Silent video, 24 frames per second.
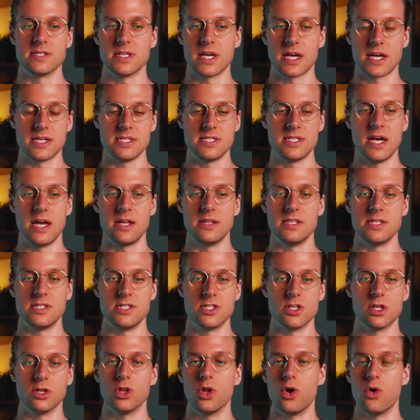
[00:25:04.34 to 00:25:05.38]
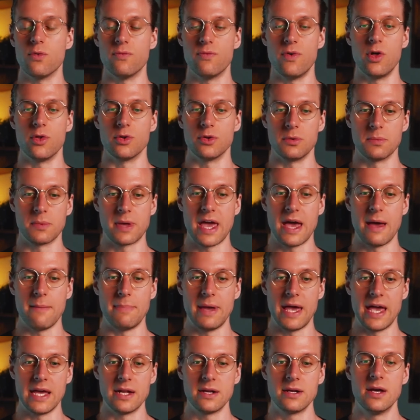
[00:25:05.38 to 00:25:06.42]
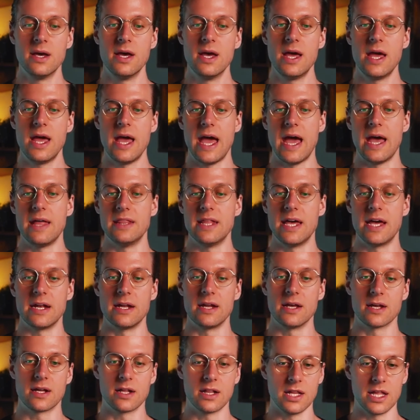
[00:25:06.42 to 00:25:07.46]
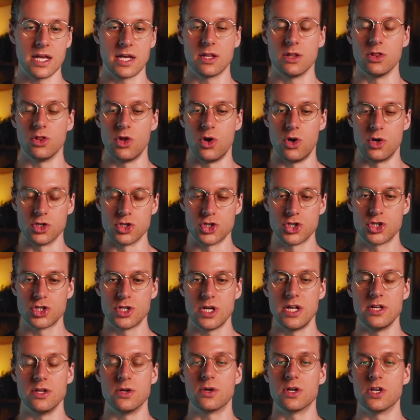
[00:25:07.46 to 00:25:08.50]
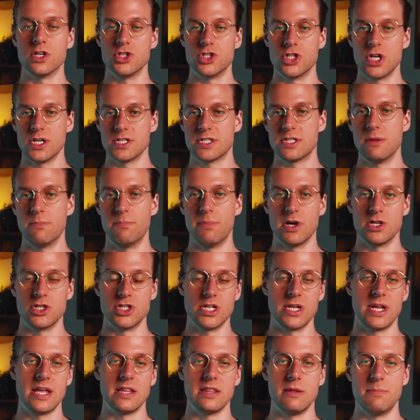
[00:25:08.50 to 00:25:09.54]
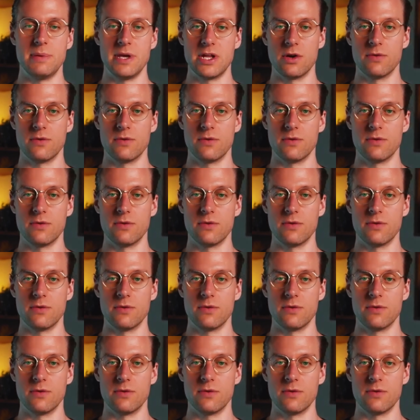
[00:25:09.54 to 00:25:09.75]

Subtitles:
like I said, this is a low volume campaign. And then click launch and you can adjust the budget and the bid